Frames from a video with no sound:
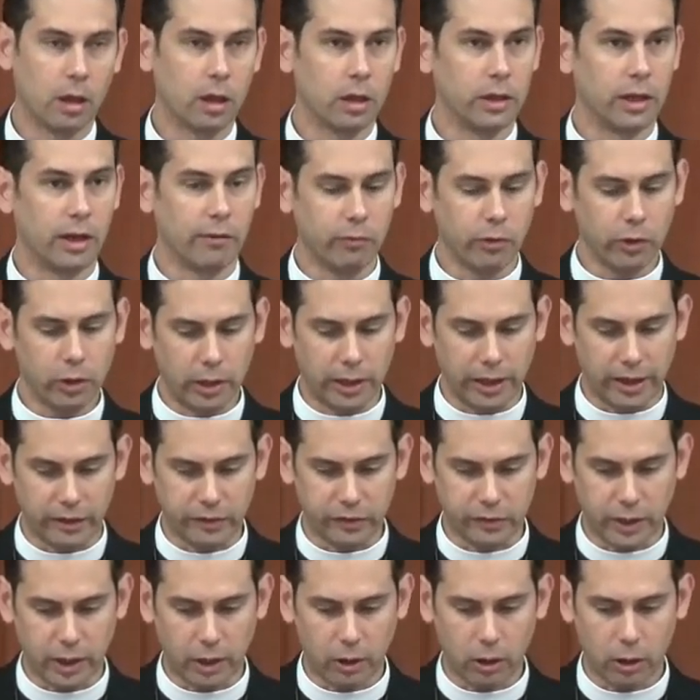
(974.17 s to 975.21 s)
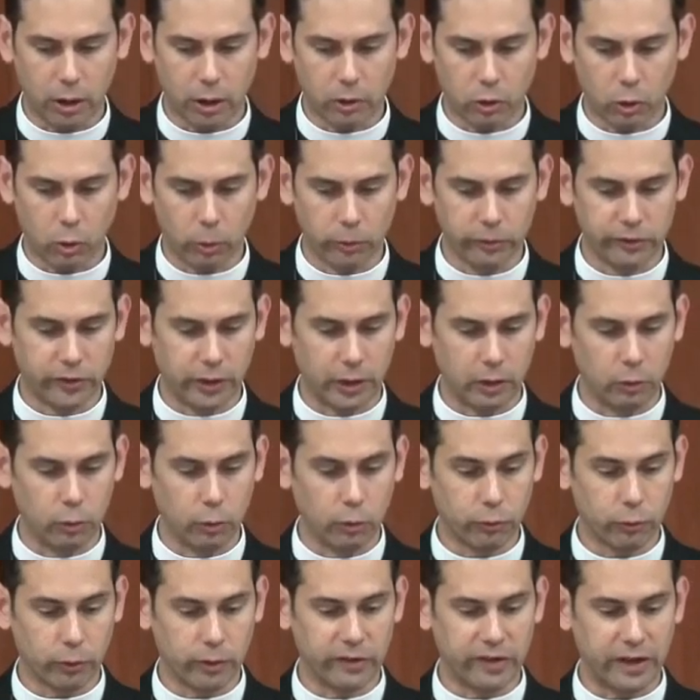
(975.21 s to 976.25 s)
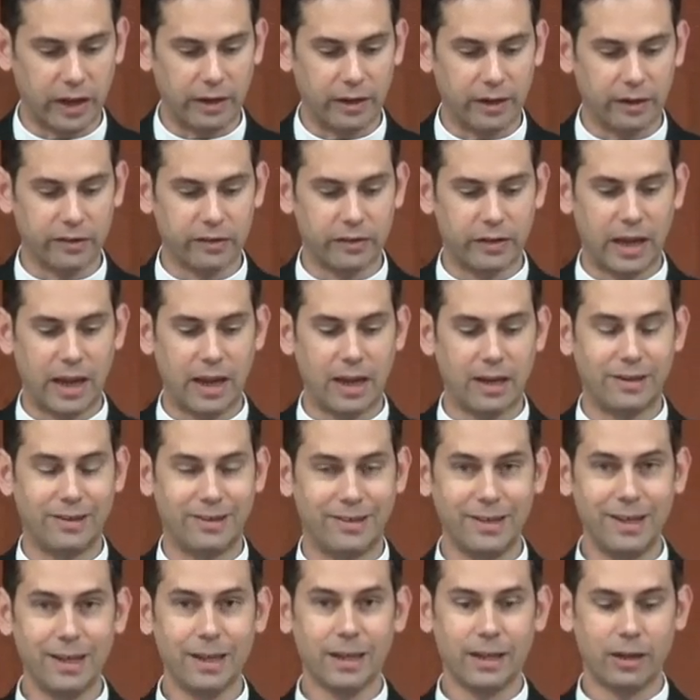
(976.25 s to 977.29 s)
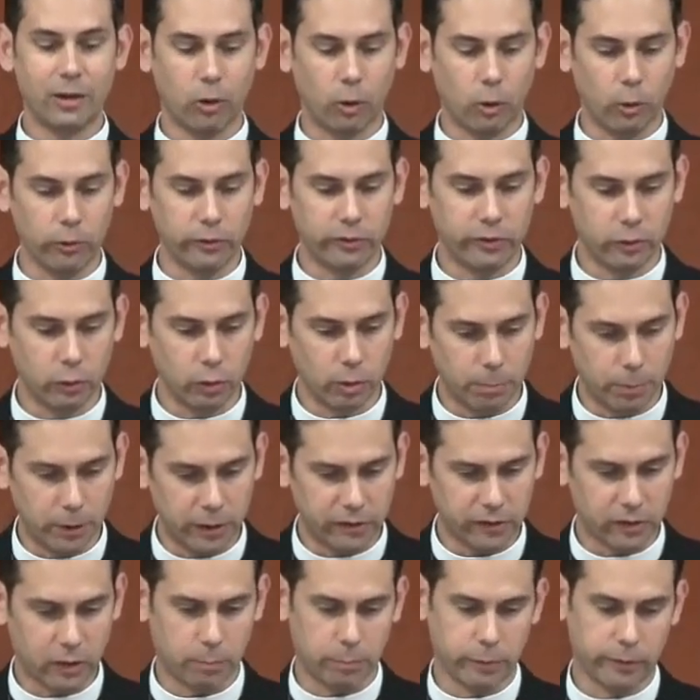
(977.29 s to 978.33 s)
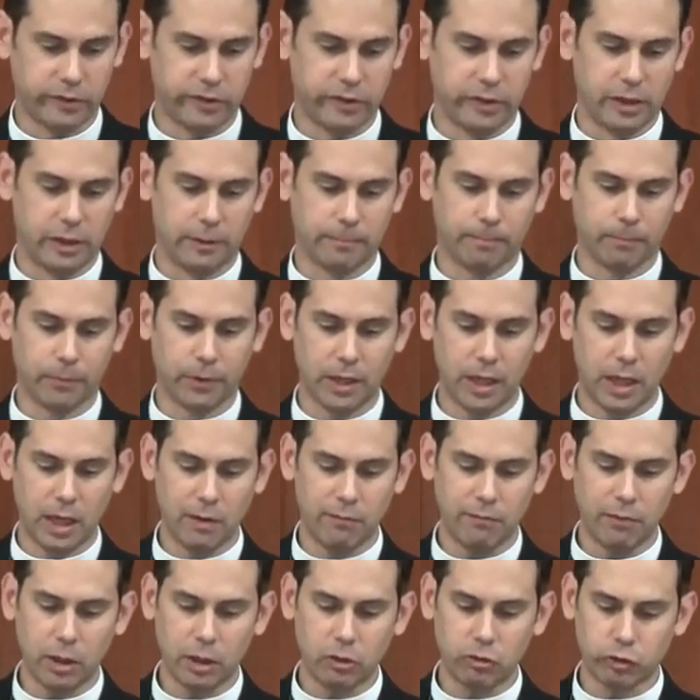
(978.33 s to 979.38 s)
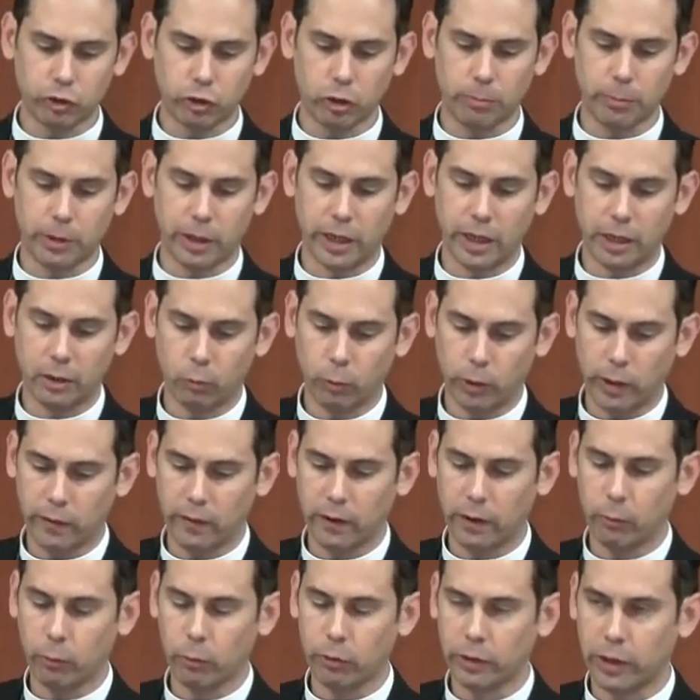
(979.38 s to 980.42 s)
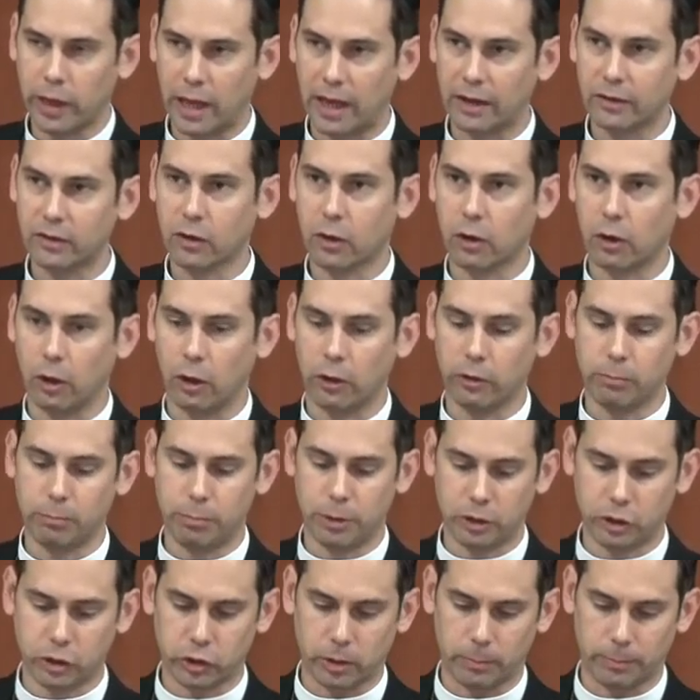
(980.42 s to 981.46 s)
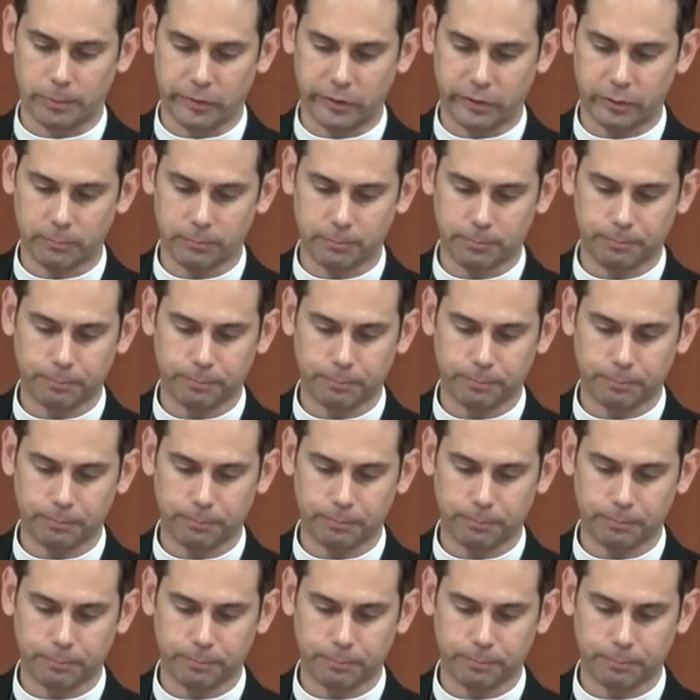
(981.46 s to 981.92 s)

Nevertheless, Gerhard holds that Lutherans at his day did hold to episcopacy, even in Germany, where they were not called bishops.